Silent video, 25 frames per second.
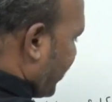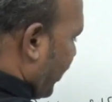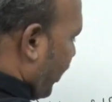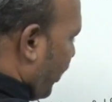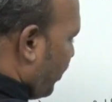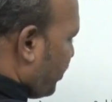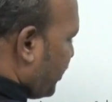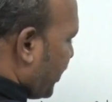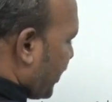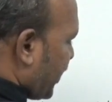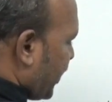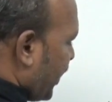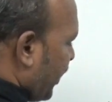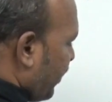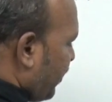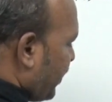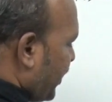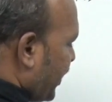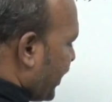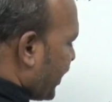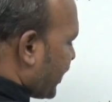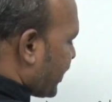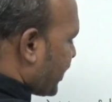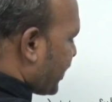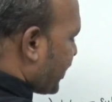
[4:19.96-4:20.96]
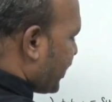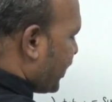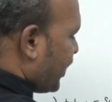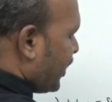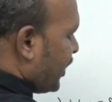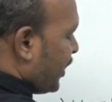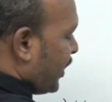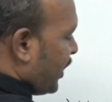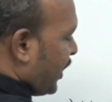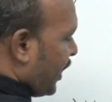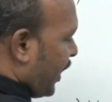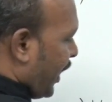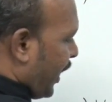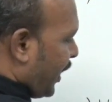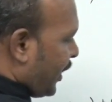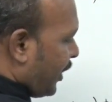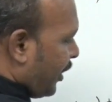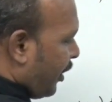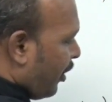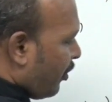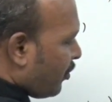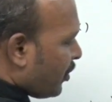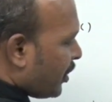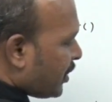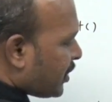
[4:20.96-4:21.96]
Object name? Yes. And
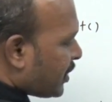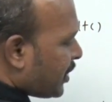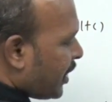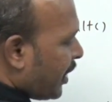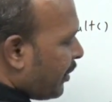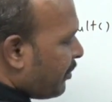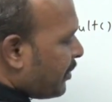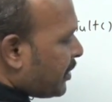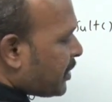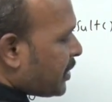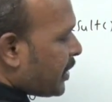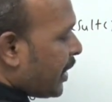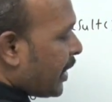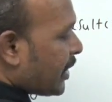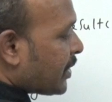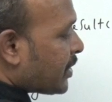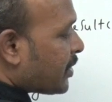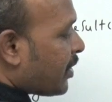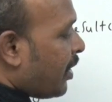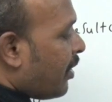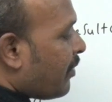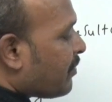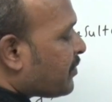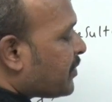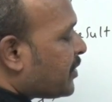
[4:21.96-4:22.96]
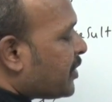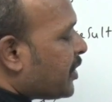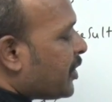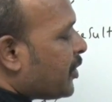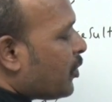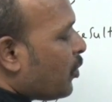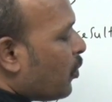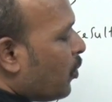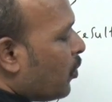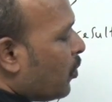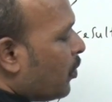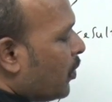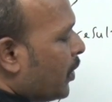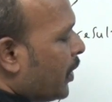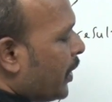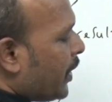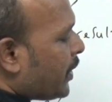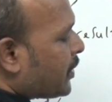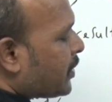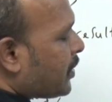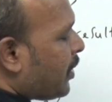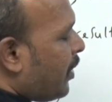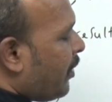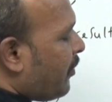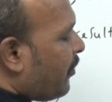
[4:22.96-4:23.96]
now this name is S of 0,
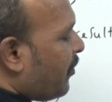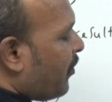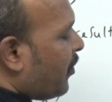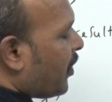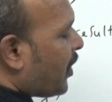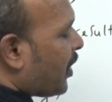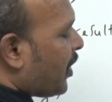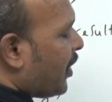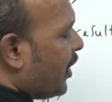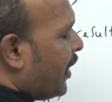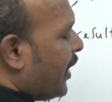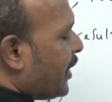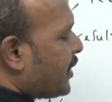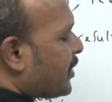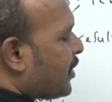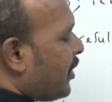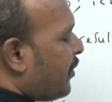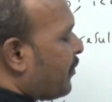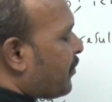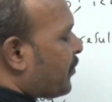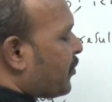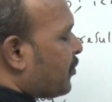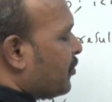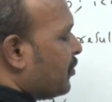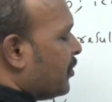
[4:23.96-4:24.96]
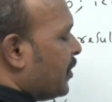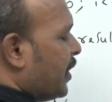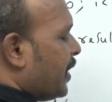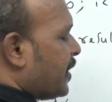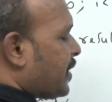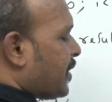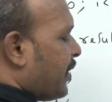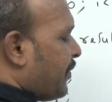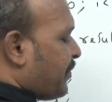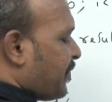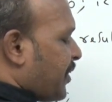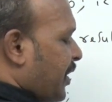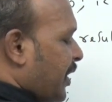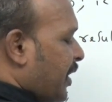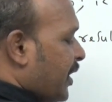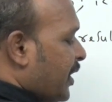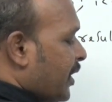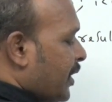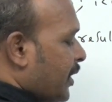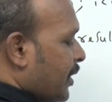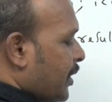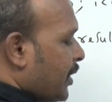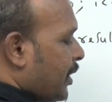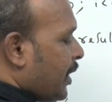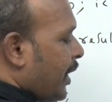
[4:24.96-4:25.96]
S of 1, S of 2, S of 3,
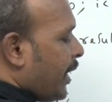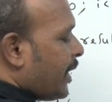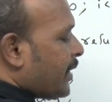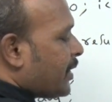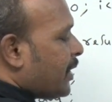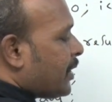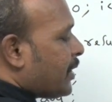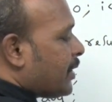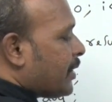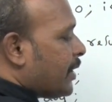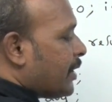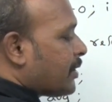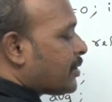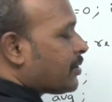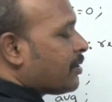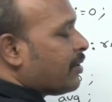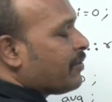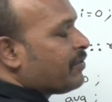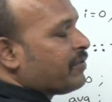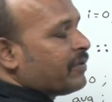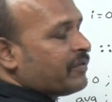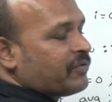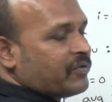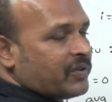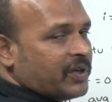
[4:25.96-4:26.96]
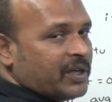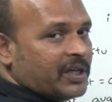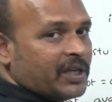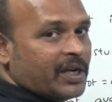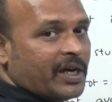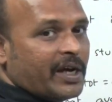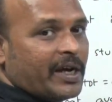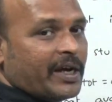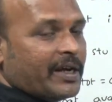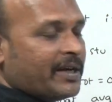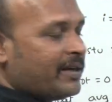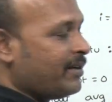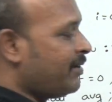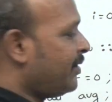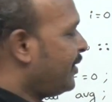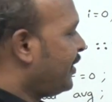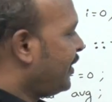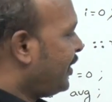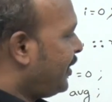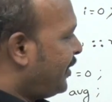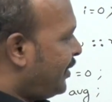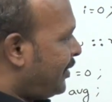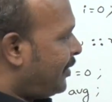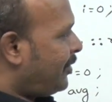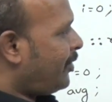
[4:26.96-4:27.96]
like that S of 59.
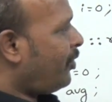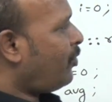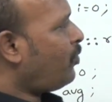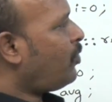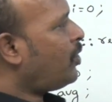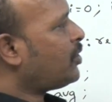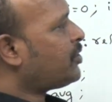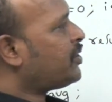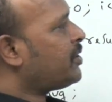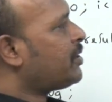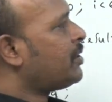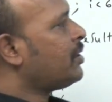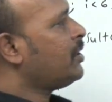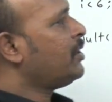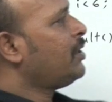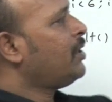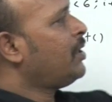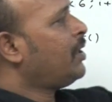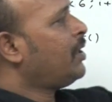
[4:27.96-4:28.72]
Now watch it.